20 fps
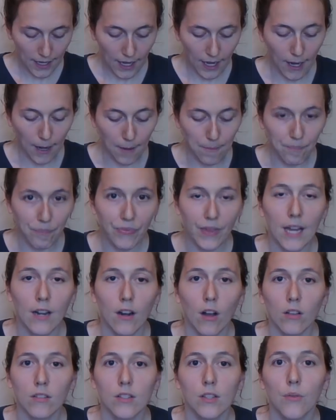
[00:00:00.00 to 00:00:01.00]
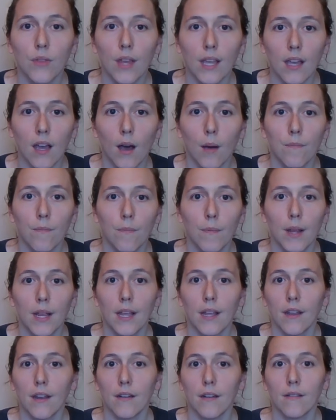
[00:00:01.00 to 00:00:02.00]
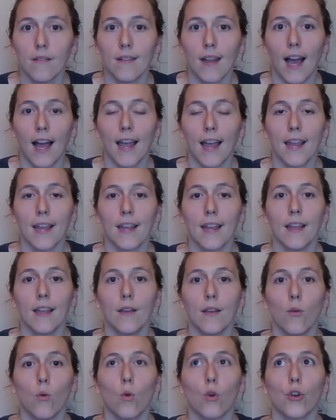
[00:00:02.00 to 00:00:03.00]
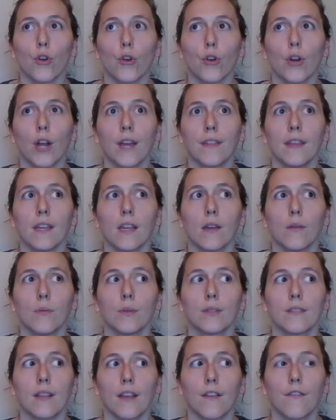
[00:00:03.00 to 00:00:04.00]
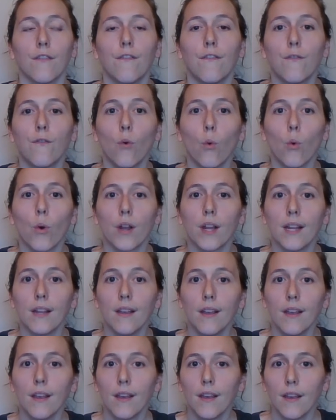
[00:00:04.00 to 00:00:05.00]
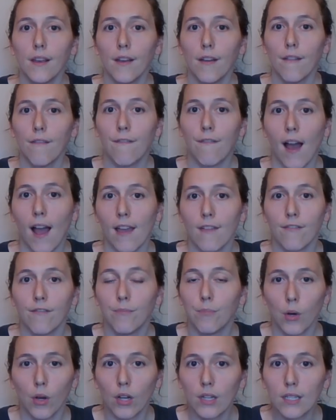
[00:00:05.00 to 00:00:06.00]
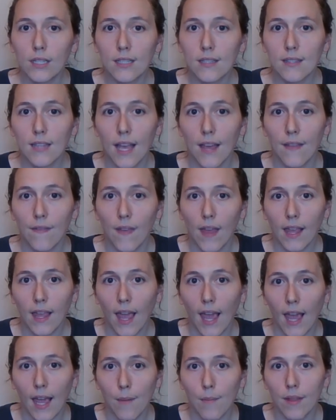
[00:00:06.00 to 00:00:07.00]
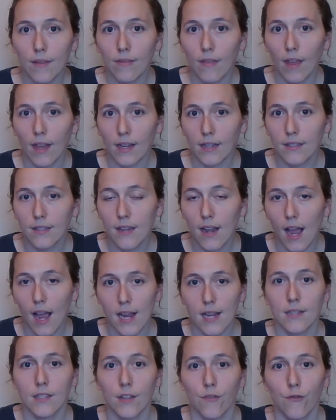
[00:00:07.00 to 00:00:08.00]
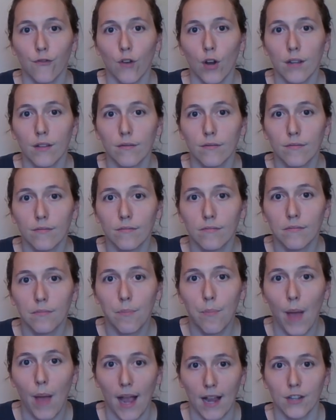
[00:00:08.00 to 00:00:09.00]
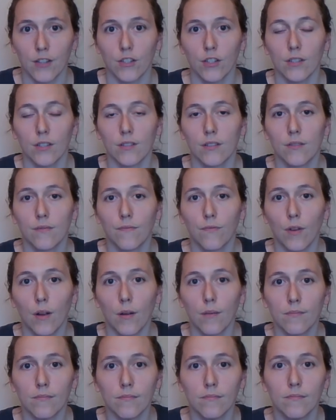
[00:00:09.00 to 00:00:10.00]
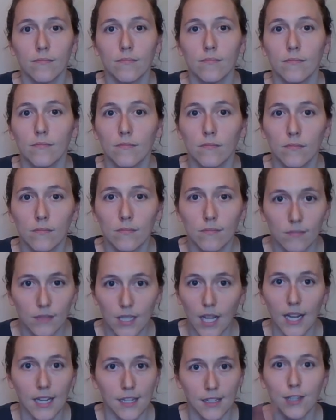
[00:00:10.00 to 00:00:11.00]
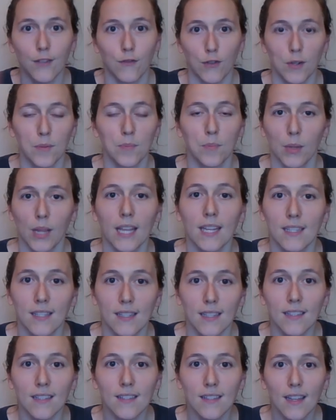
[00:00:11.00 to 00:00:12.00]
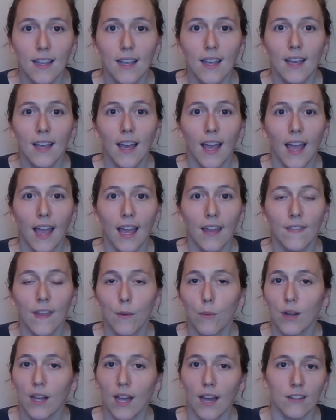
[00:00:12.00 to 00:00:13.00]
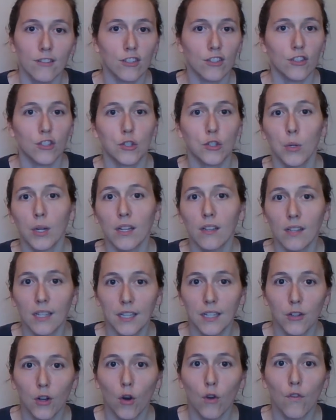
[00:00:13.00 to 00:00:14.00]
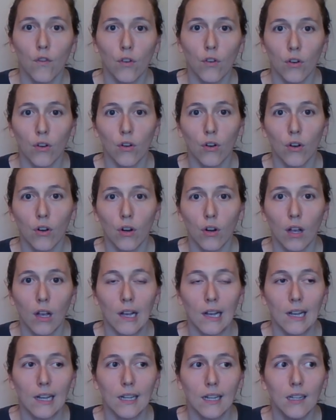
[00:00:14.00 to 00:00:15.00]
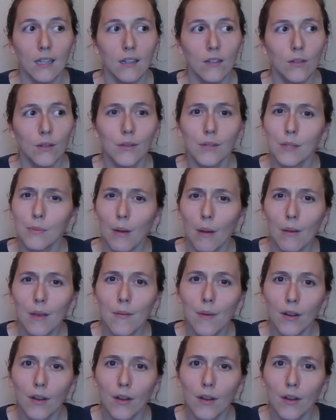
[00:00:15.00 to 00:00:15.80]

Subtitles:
And also they come in, I ordered, I think it was like 45 books, and it came in like 9 different packages from 9 different places. And they would kind of just trickle in over, it was probably